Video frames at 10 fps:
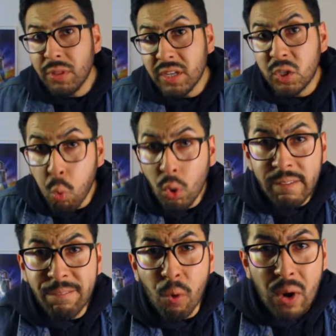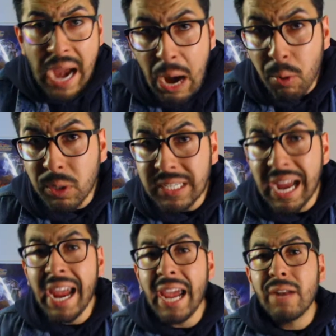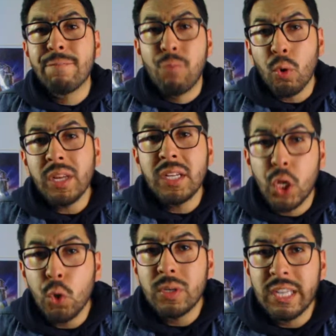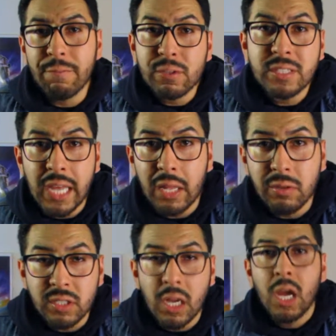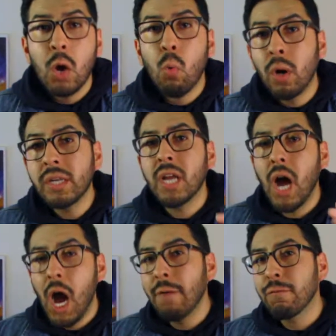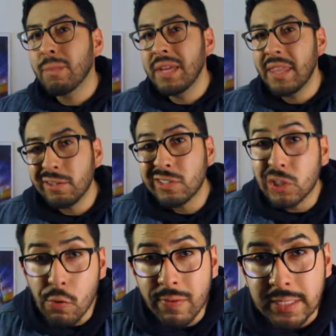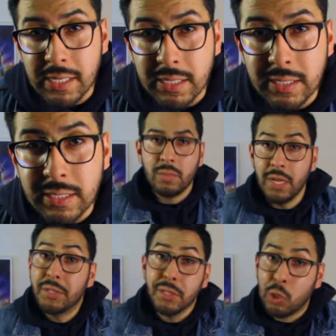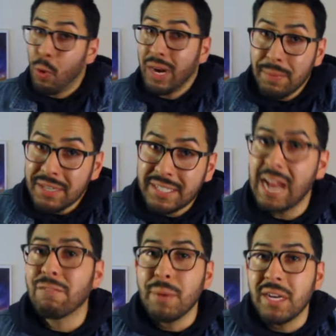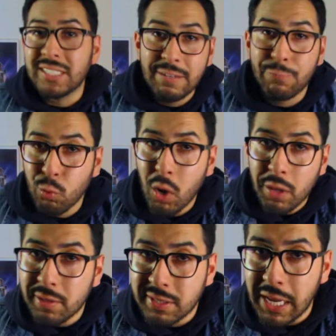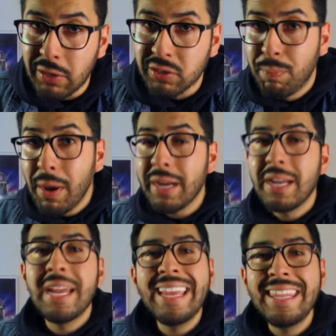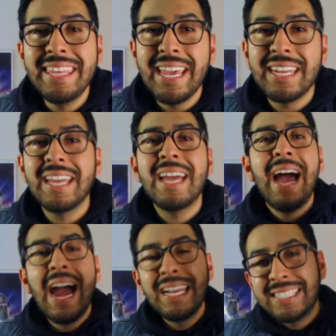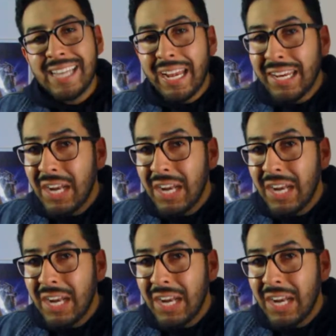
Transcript: within 24 hours, I had 42 different sellers wanting to offer me their services. It took quite a bit of time for me to sift through all those sellers, but in the end, I decided